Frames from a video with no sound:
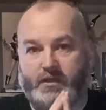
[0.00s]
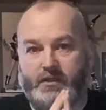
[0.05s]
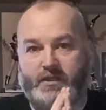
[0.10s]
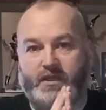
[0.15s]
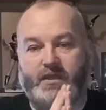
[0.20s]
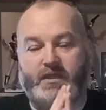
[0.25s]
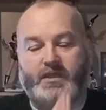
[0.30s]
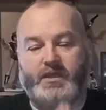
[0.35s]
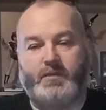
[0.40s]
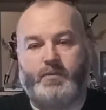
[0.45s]

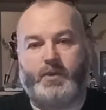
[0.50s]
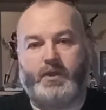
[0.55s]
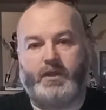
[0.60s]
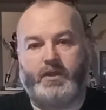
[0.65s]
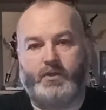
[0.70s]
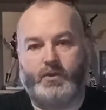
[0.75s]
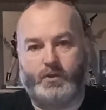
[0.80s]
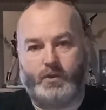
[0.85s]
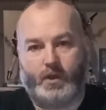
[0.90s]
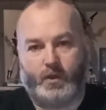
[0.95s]

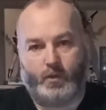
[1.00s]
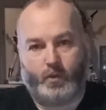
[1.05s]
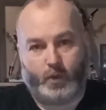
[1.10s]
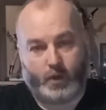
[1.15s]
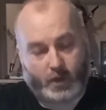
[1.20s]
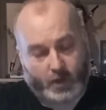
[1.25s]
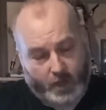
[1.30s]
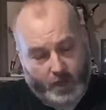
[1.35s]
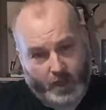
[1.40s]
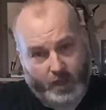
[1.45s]
DDP Yoga
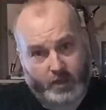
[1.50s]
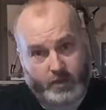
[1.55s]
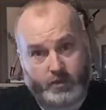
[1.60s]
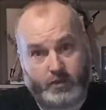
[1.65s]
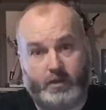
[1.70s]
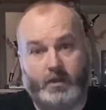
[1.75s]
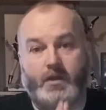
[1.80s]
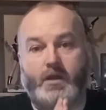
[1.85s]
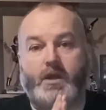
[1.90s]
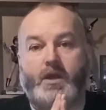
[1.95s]
workout.
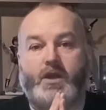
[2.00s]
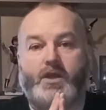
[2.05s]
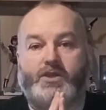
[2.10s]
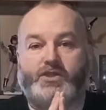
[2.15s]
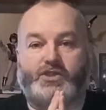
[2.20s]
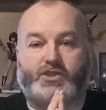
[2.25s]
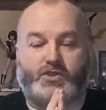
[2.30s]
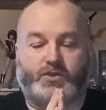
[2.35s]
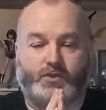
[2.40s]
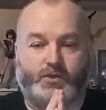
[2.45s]

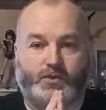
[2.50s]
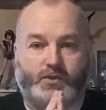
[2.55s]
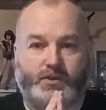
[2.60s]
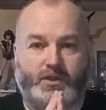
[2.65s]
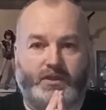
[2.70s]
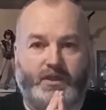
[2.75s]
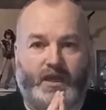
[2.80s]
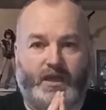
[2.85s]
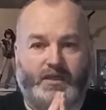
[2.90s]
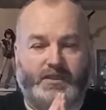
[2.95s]
So
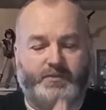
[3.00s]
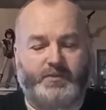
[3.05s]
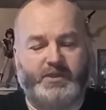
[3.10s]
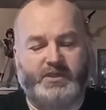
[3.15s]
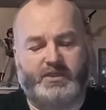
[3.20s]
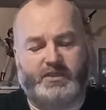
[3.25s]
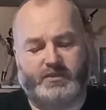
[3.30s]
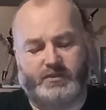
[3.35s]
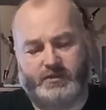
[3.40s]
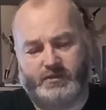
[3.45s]
there has been
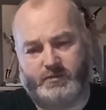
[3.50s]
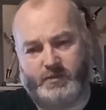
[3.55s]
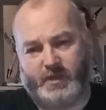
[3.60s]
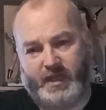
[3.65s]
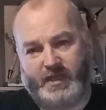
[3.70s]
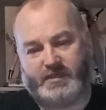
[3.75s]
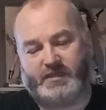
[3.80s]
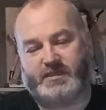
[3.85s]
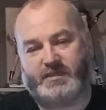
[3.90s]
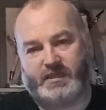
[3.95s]
some
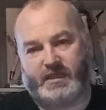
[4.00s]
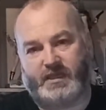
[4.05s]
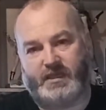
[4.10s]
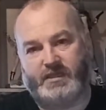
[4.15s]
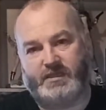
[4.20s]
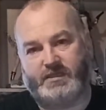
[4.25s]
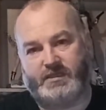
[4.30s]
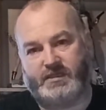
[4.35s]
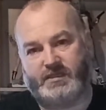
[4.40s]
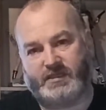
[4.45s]

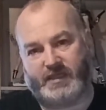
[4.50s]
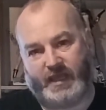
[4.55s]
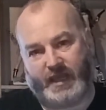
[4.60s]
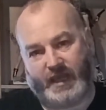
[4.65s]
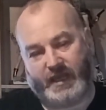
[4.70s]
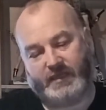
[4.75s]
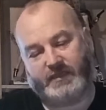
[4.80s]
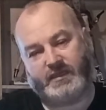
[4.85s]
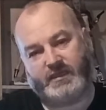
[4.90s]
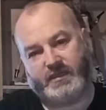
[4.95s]
exercises
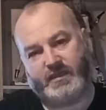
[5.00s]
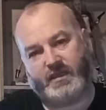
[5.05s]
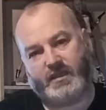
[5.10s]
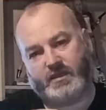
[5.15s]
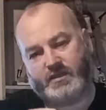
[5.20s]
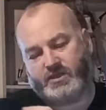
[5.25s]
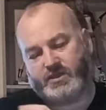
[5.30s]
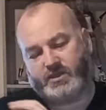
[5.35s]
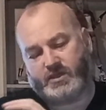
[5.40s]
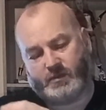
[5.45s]
added
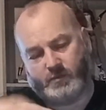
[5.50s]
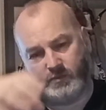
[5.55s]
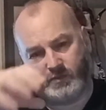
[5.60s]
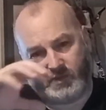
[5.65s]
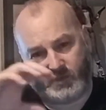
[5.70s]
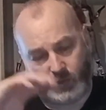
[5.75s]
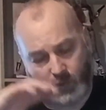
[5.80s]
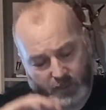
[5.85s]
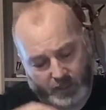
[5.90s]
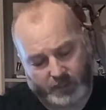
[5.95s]
there, some
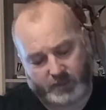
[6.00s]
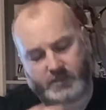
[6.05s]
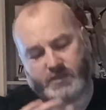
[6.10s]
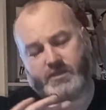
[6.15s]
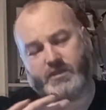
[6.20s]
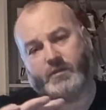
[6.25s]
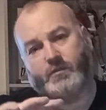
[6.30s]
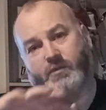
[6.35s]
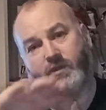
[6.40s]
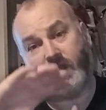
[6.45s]
tweaked,
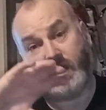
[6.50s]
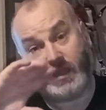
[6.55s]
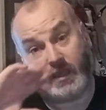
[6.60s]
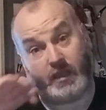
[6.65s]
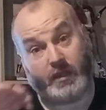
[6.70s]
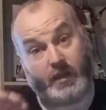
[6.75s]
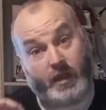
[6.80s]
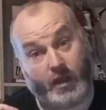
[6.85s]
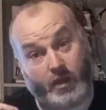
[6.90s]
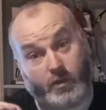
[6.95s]
some
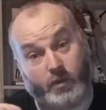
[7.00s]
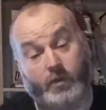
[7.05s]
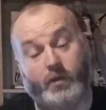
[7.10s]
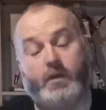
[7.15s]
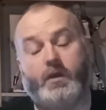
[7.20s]
taken out.